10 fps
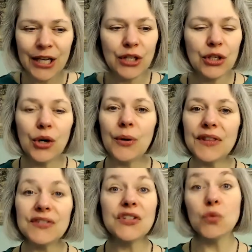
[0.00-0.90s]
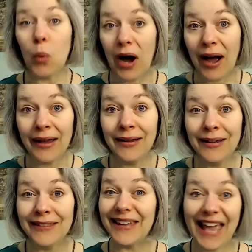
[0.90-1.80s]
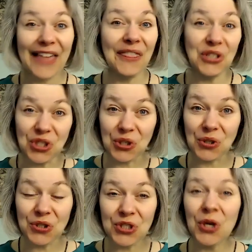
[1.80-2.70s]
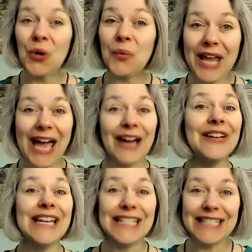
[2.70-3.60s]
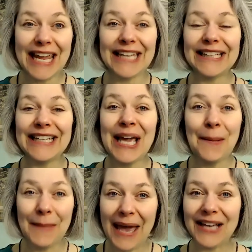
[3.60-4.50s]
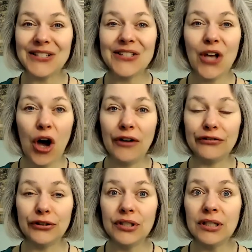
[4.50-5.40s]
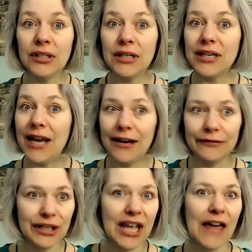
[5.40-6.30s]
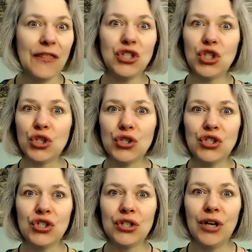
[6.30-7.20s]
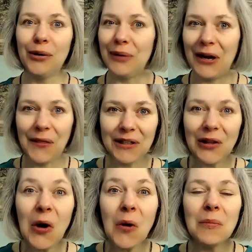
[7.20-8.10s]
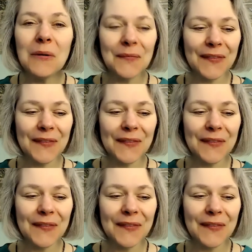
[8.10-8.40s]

You know, and this is why the Catholic Church, we have daily mass offered in every Catholic church around the globe.